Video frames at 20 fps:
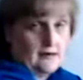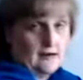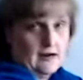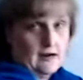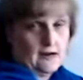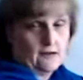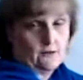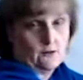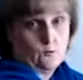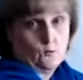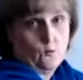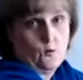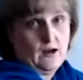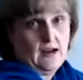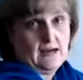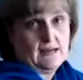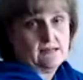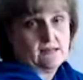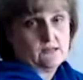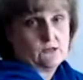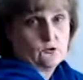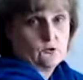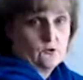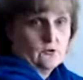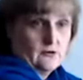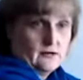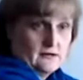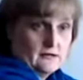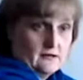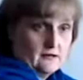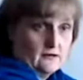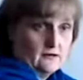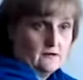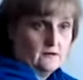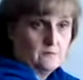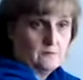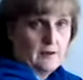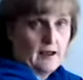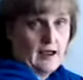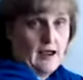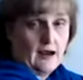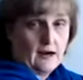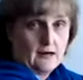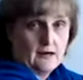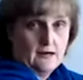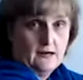at the waist or at the back.